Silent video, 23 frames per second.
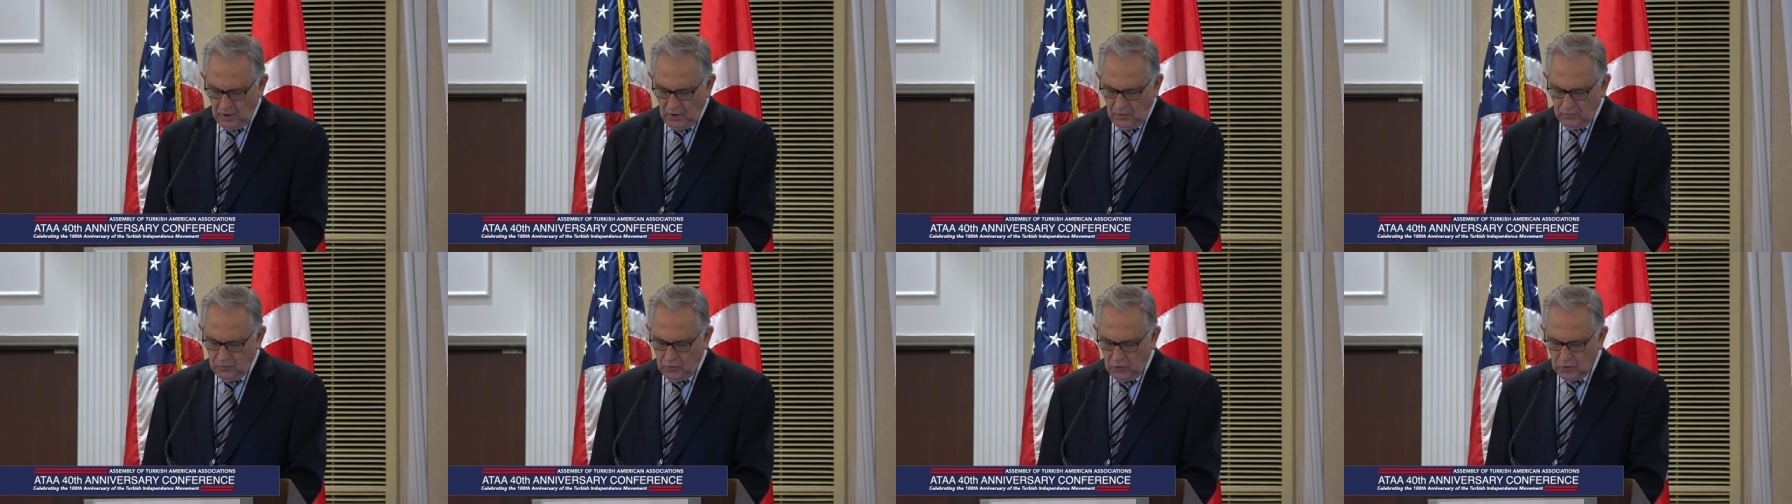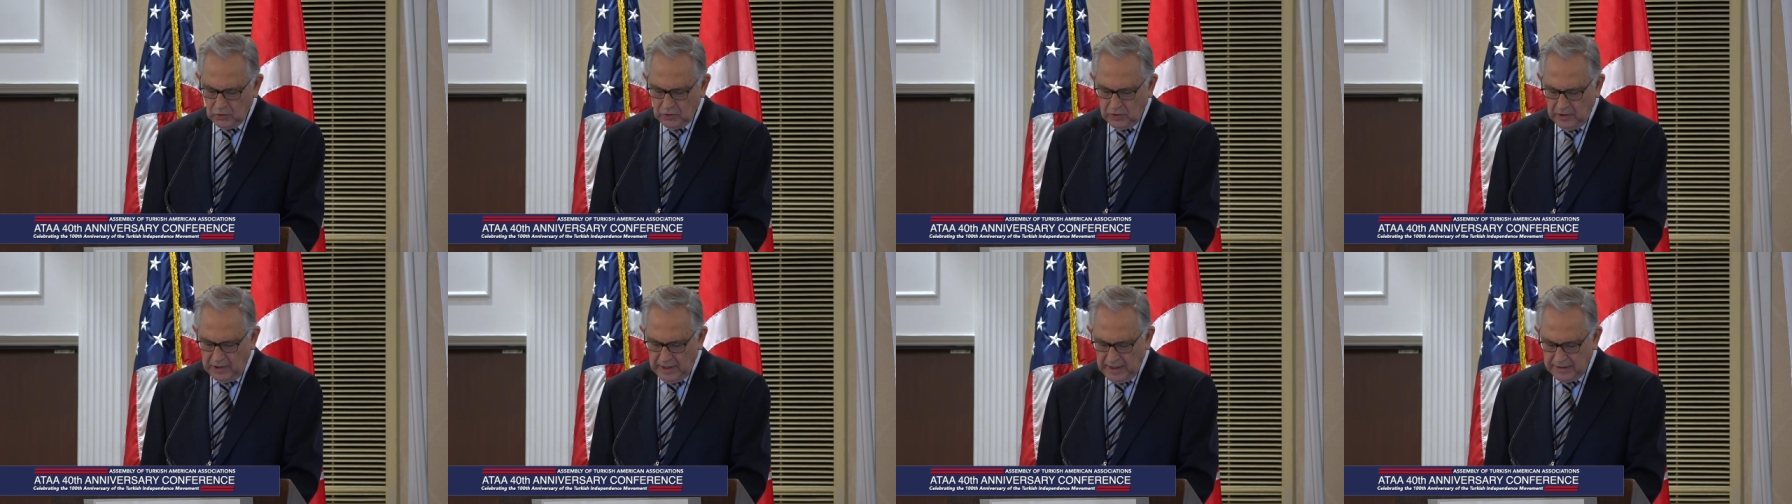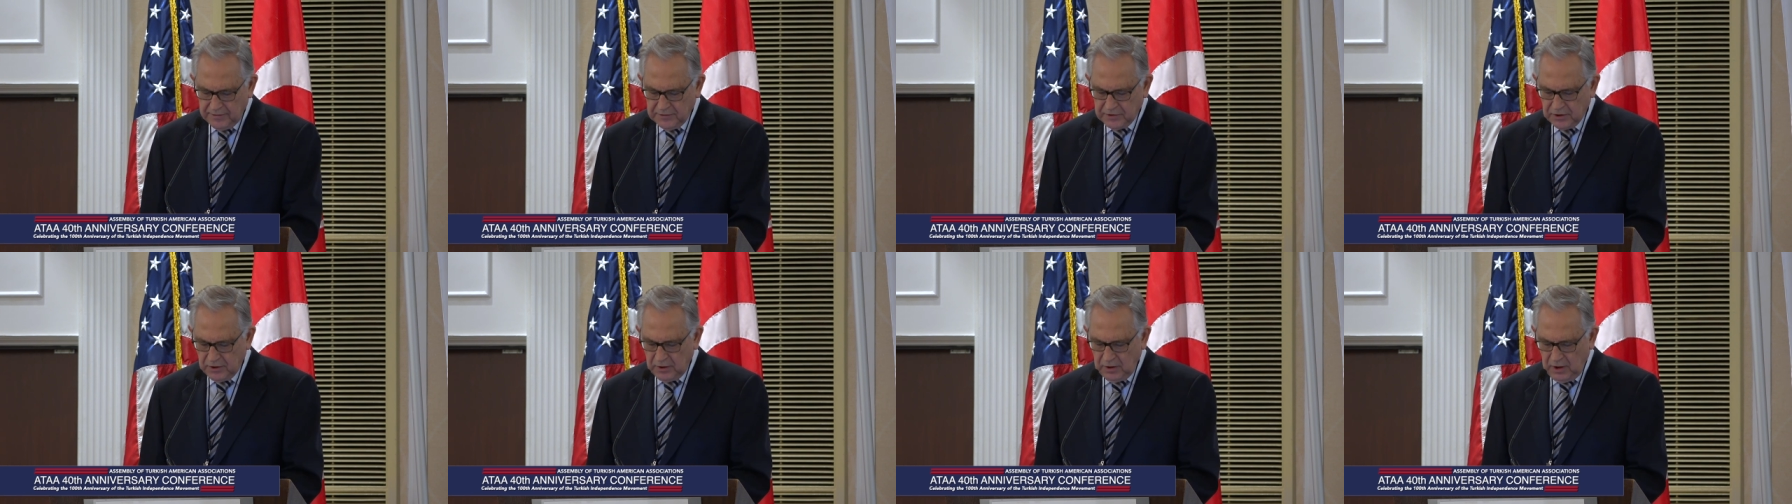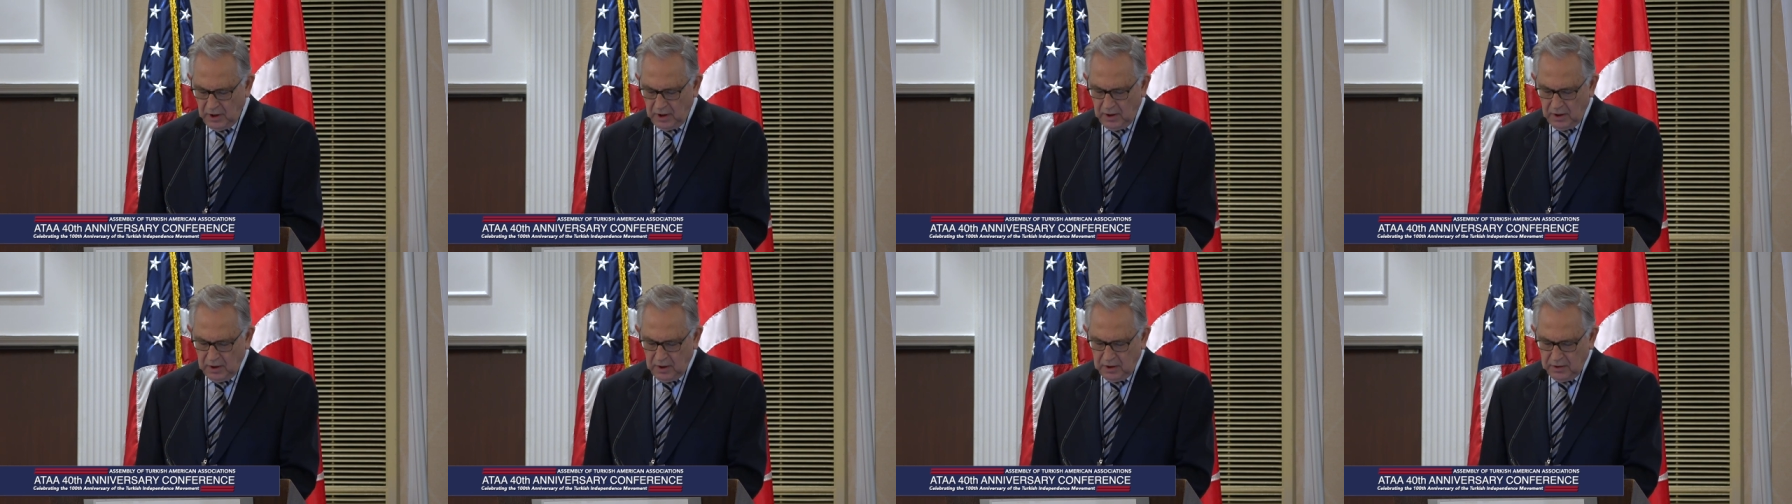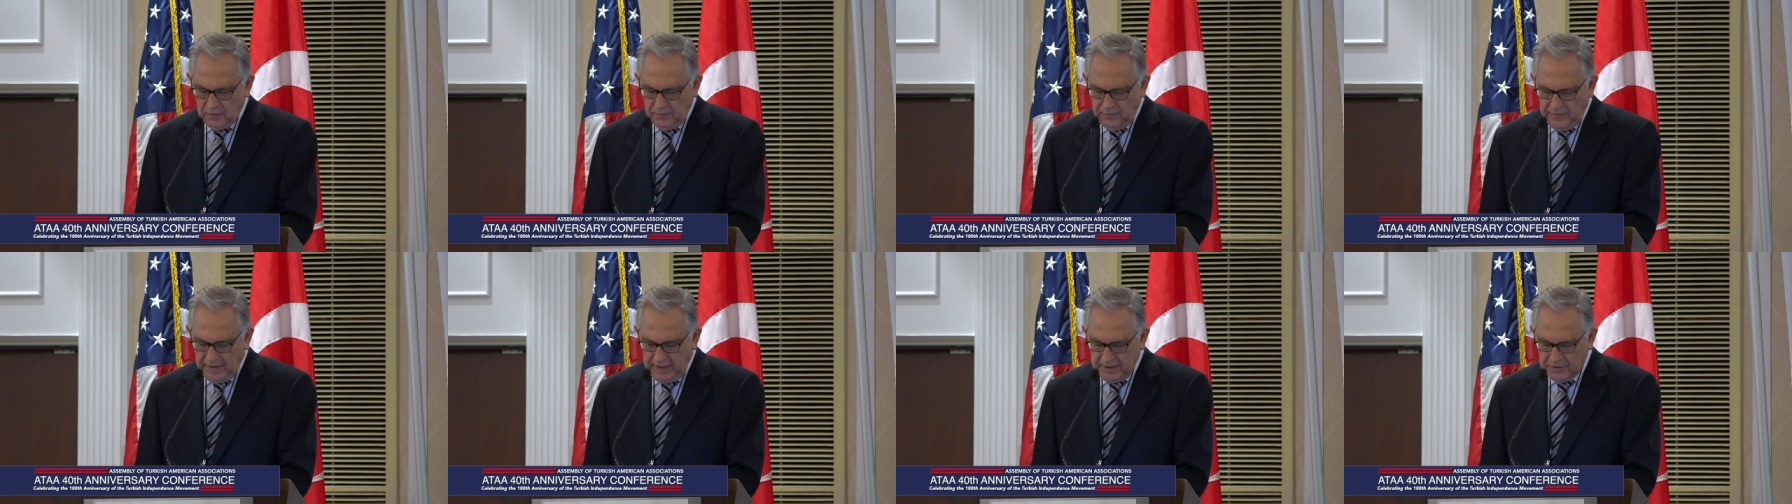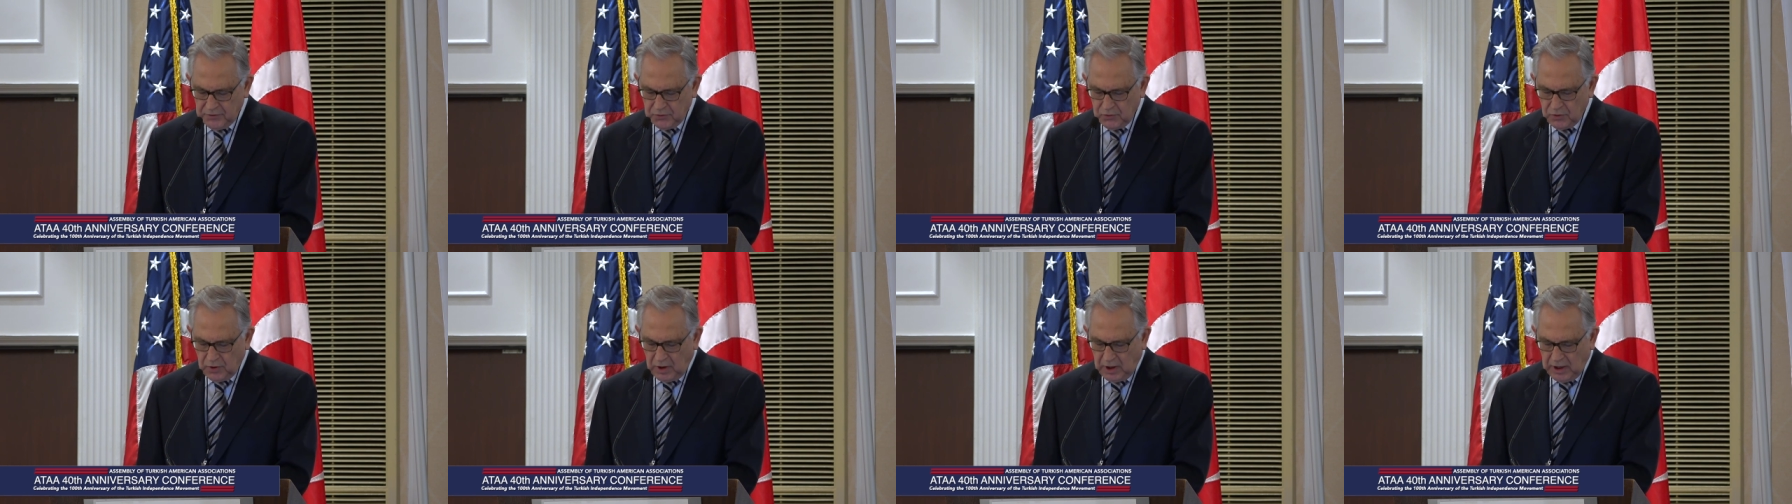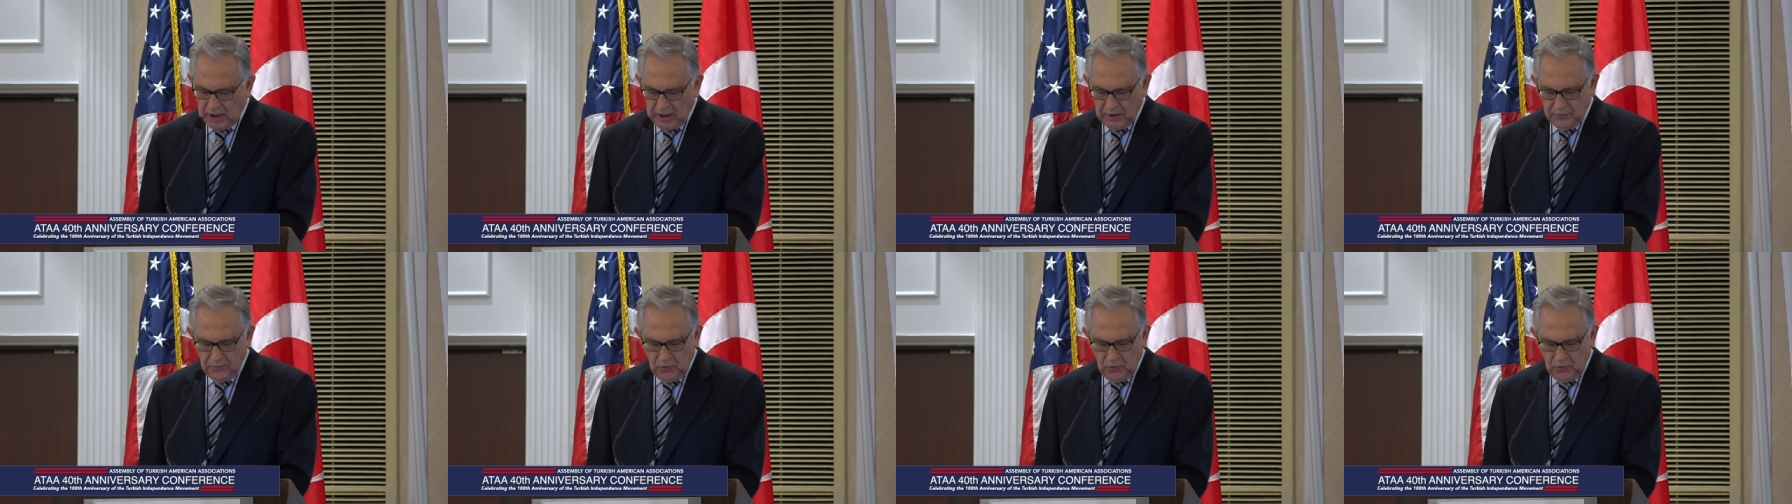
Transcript: For the latter, thanks to the hard